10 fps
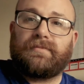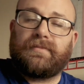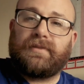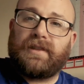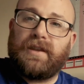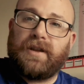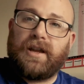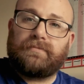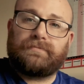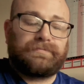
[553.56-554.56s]
there we go,
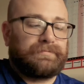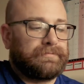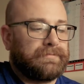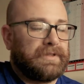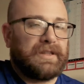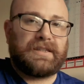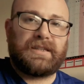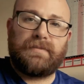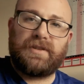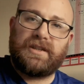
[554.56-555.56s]
that's the
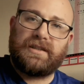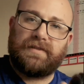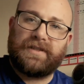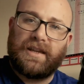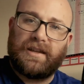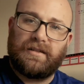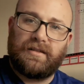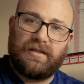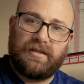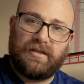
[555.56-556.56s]
images I've taken
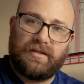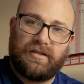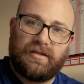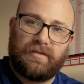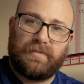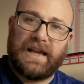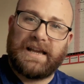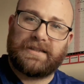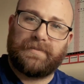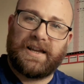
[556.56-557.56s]
on my
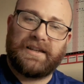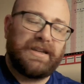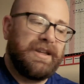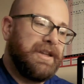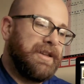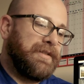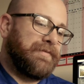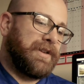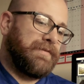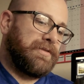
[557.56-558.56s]
Hasselblad
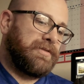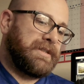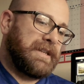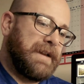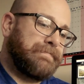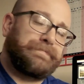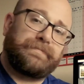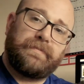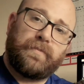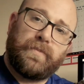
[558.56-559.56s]
500cm.
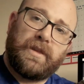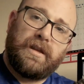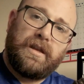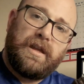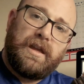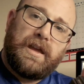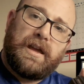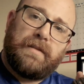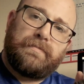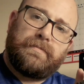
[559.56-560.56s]

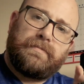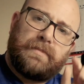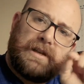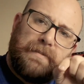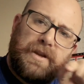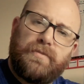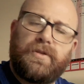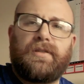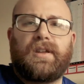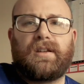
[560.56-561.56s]
Let me know what you
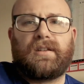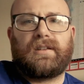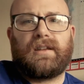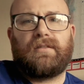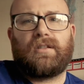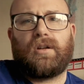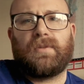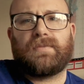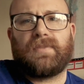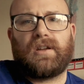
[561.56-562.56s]
think down in the comments
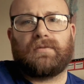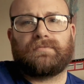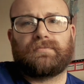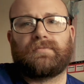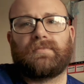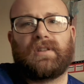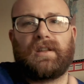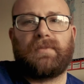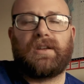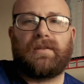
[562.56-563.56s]
below. Let
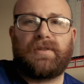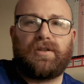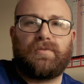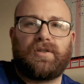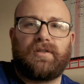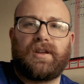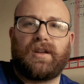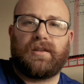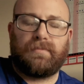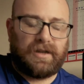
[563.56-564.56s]
me know what you think of
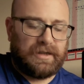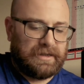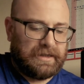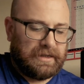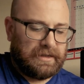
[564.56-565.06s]
them, and if